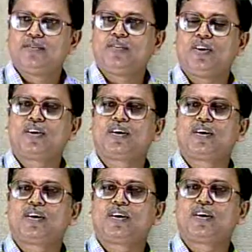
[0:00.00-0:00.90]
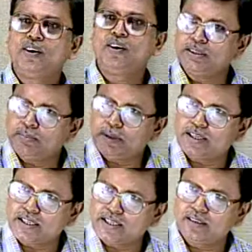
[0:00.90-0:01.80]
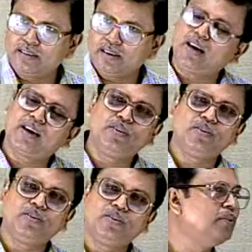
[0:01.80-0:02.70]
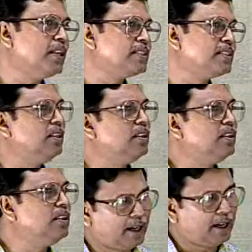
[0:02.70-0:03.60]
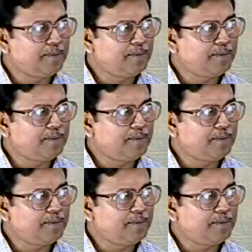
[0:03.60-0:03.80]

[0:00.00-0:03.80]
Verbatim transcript: For high dose implantation current will obviously higher.